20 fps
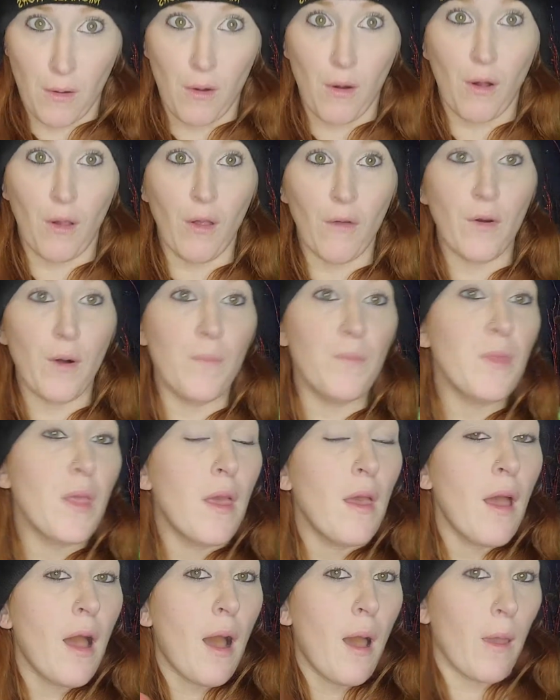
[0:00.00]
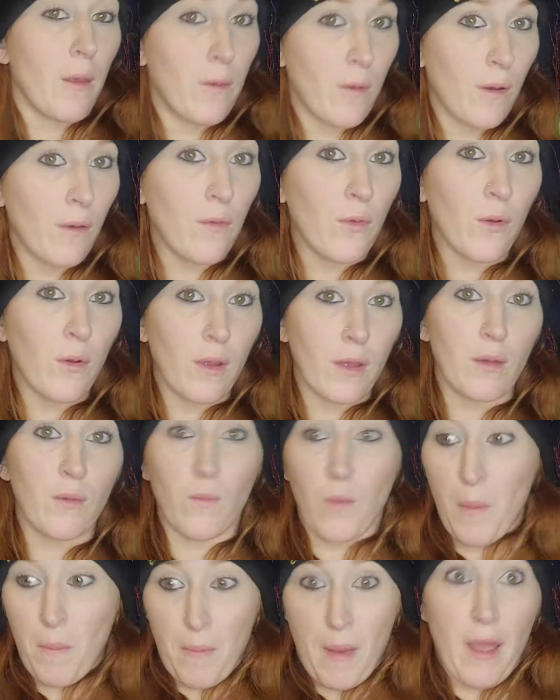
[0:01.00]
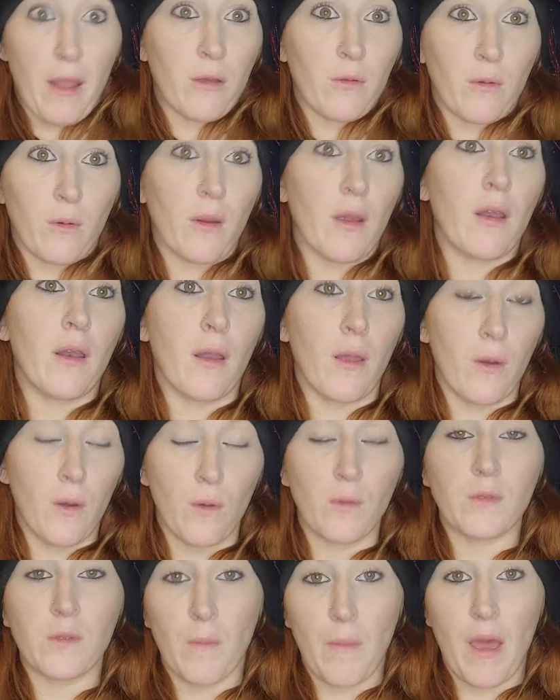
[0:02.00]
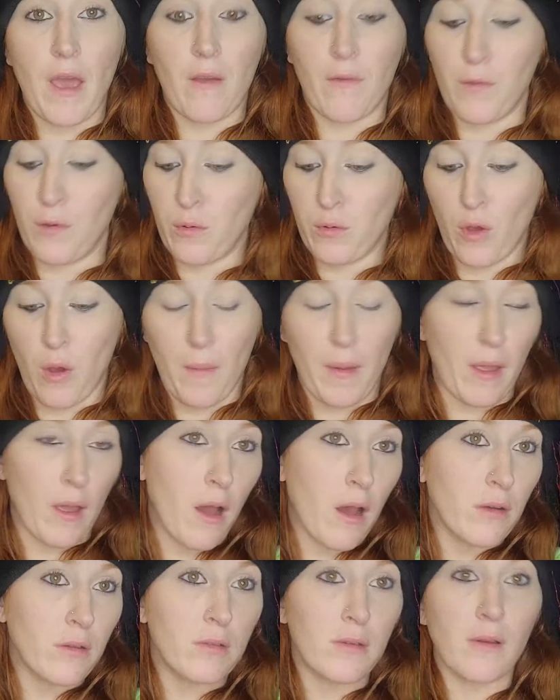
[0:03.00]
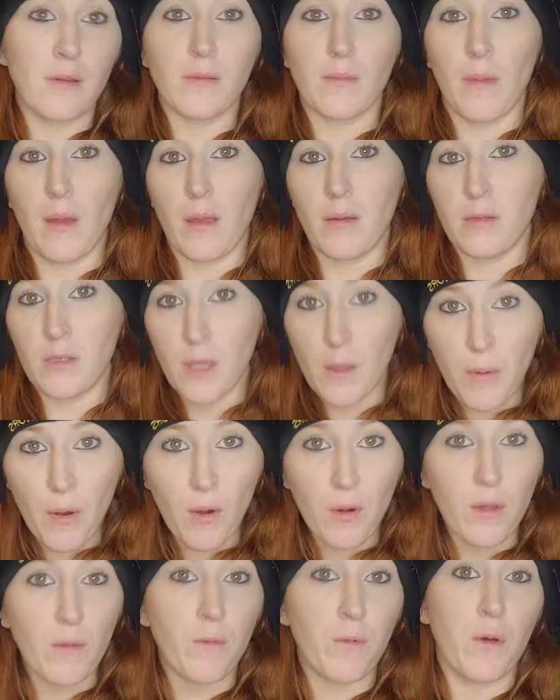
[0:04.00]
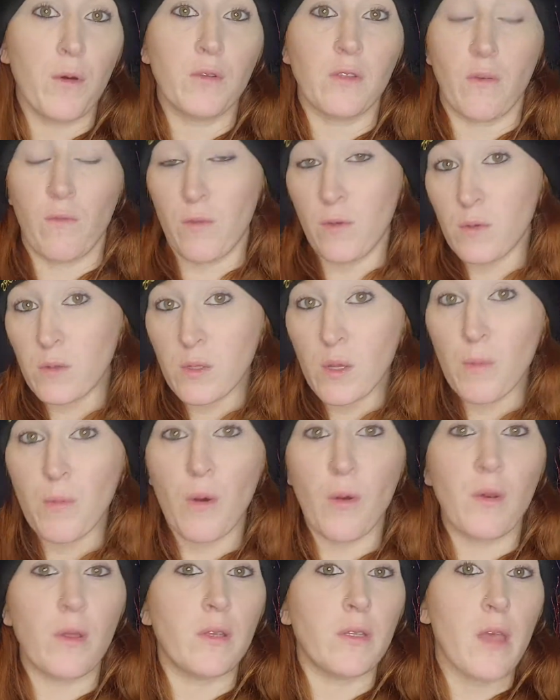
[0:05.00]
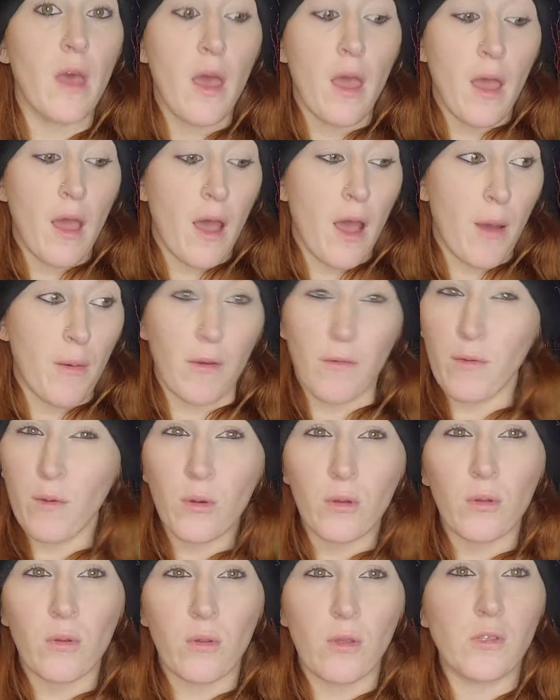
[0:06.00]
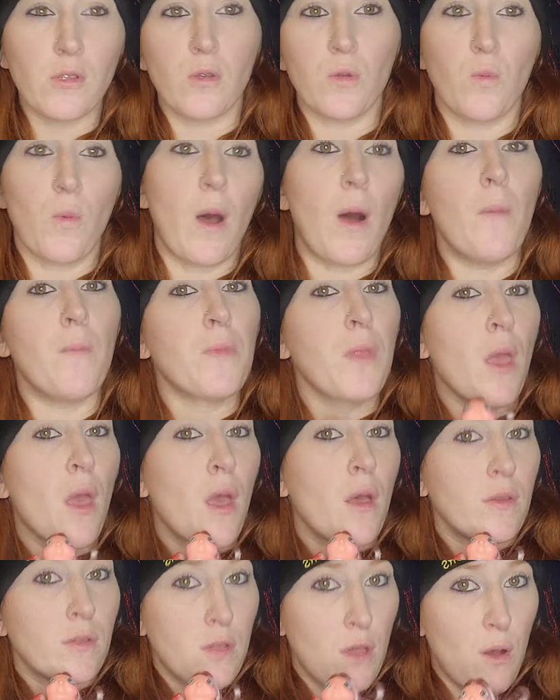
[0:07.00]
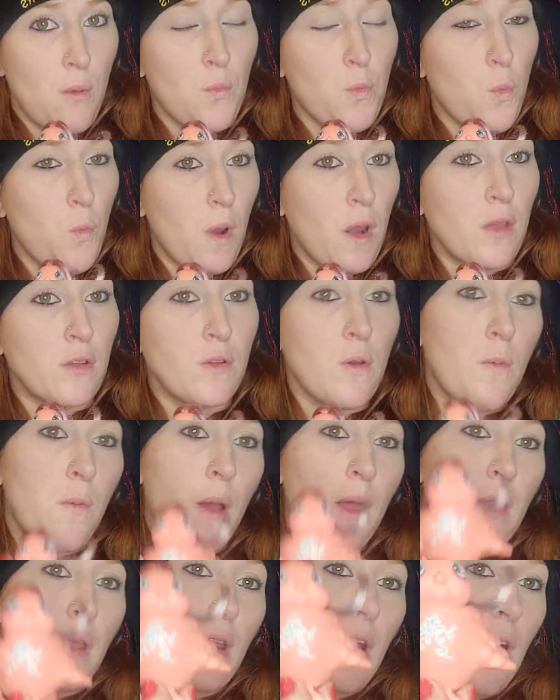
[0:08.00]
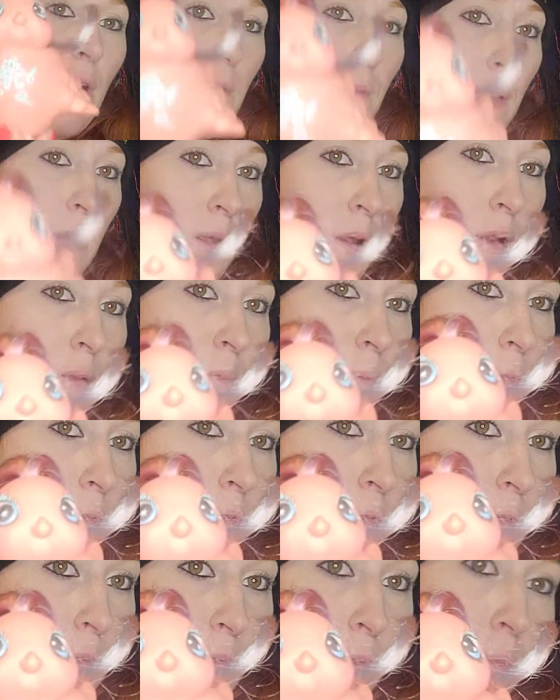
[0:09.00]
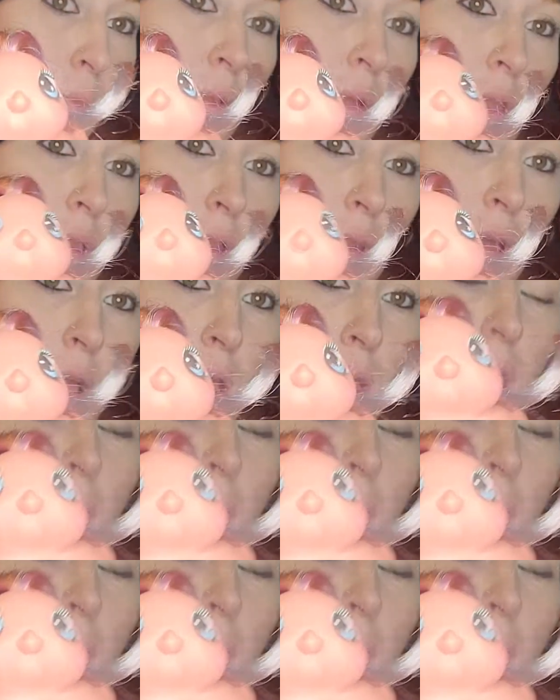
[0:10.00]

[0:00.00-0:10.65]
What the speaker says: All of them. I know what bag they're in. I know it's a bag full of all my conch shells and my sea pony floats, a few sea ponies, and a few other things as well. So when I do find it, I'll find out if this is a duplicate or not.